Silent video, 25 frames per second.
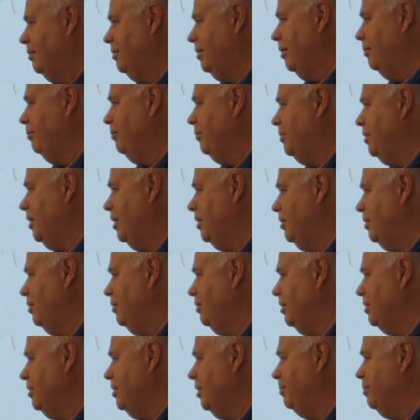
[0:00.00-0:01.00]
some set of
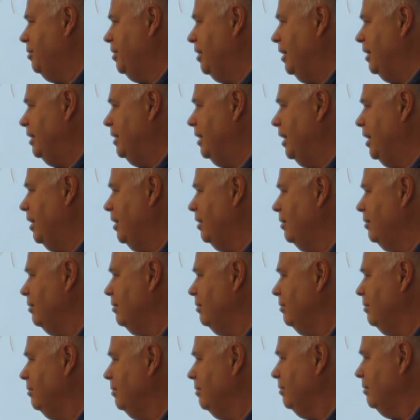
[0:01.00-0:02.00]
units upside
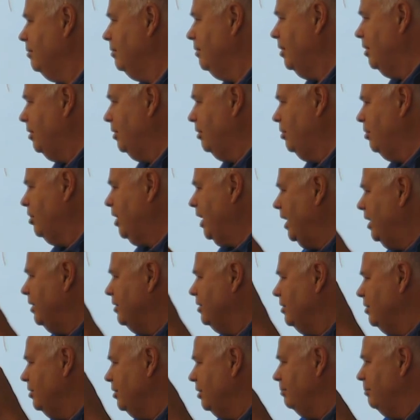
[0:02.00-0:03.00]
down, you're
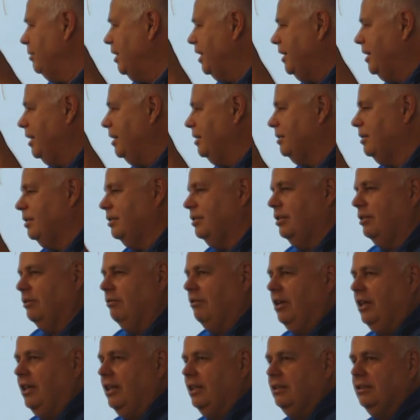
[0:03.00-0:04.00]
canceling them like x's and
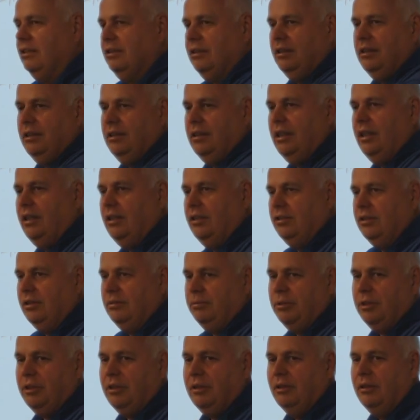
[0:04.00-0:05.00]
y's in
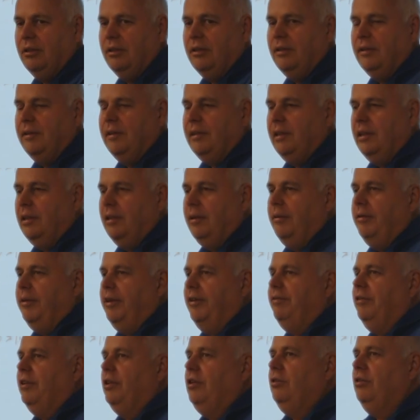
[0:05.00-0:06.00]
algebra.
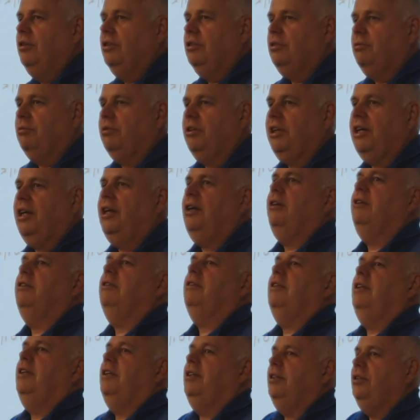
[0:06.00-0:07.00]
If the units work
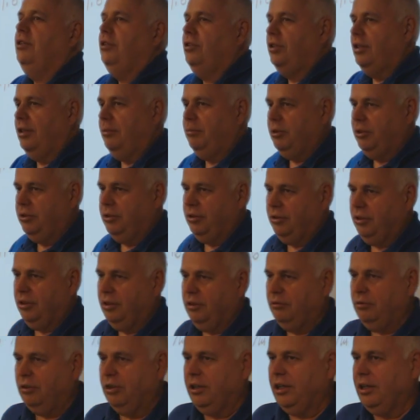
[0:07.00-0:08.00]
out, then your numbers are going
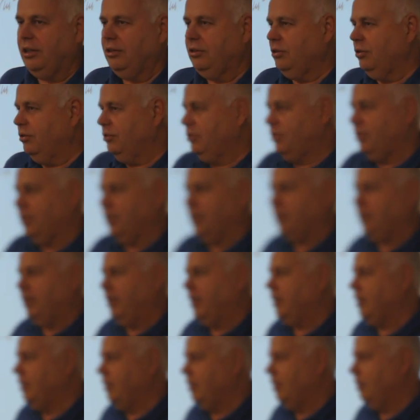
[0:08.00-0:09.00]
to work out. Don't start
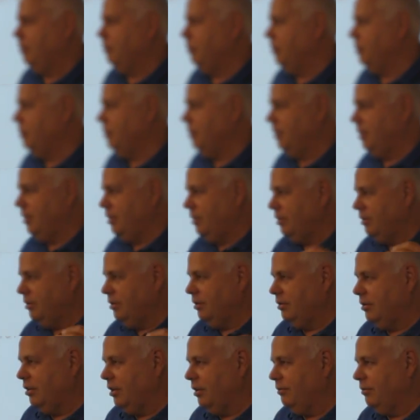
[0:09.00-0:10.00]
cranking numbers and then
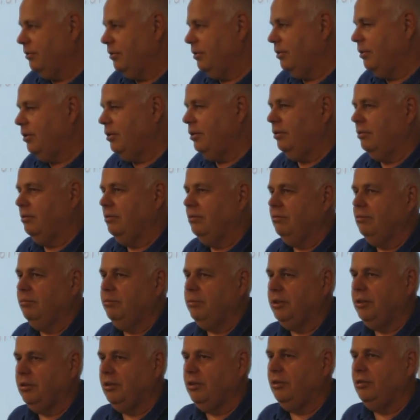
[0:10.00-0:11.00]
discover, oh,
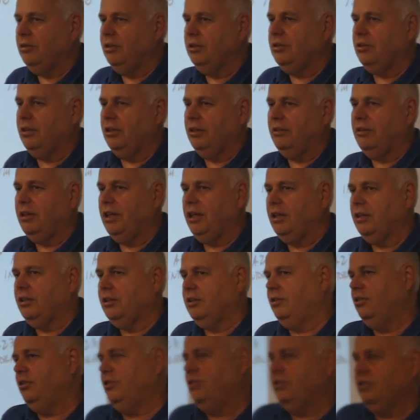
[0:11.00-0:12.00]
but the units aren't right,
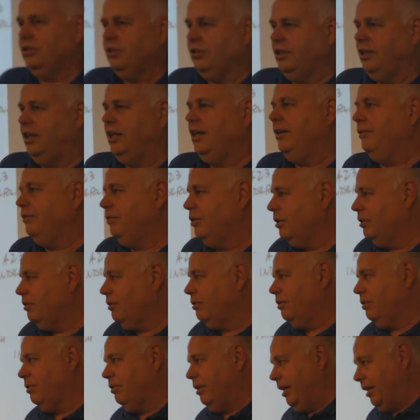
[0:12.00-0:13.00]
because you're just going to have to
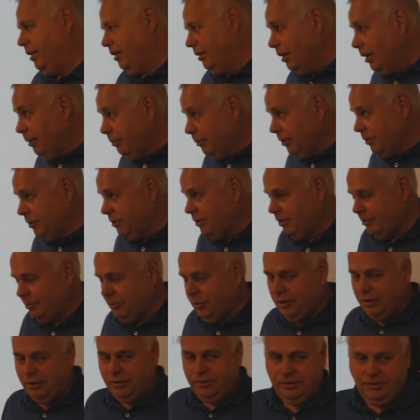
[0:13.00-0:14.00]
crank numbers some
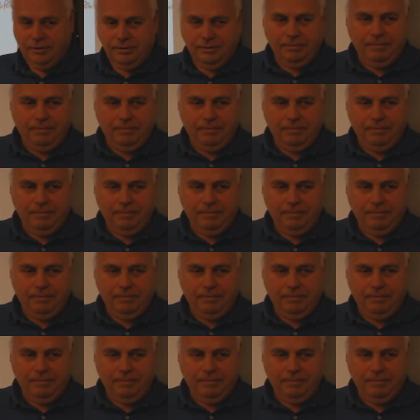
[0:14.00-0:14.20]
more.